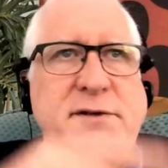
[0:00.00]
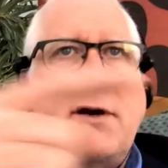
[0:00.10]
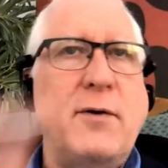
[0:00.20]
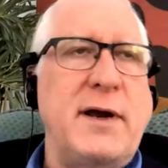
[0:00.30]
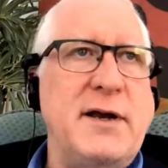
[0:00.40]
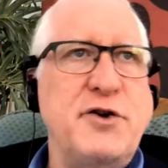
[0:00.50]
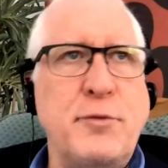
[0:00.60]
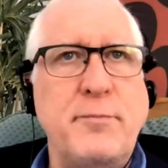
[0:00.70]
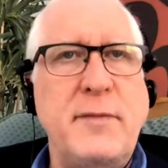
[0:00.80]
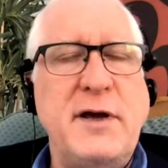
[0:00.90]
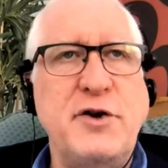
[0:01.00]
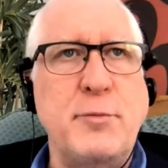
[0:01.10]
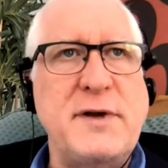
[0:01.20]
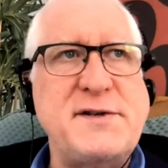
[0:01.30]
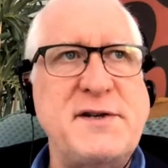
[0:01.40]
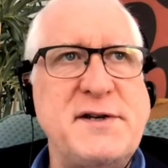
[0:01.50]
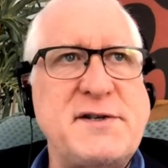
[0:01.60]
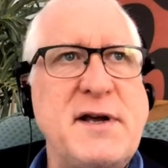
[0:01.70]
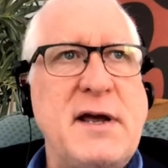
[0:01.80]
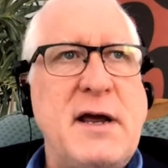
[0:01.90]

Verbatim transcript: going in your in your business,